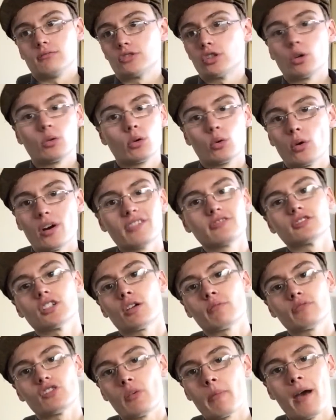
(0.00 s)
don't know whether
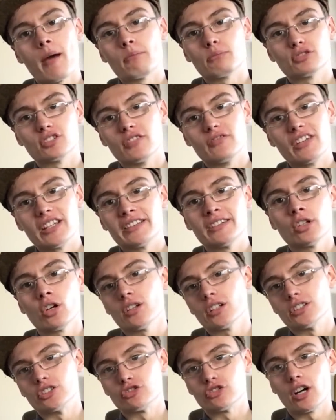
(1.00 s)
I'm remembering this
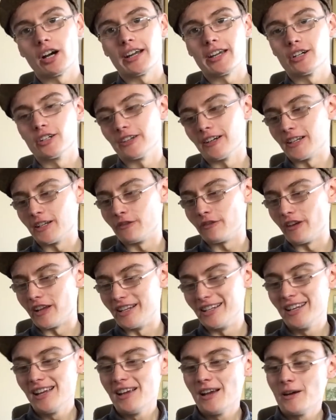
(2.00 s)
knowledge right or
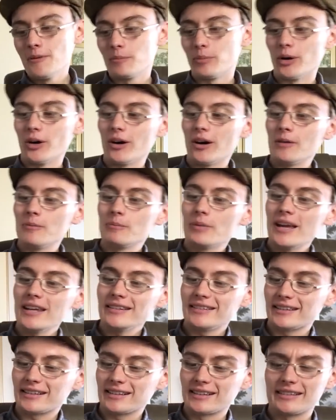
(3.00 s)
anything, but
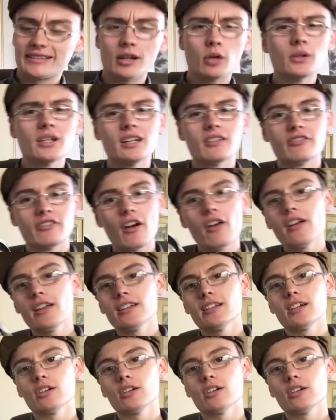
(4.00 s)
basically it's only a very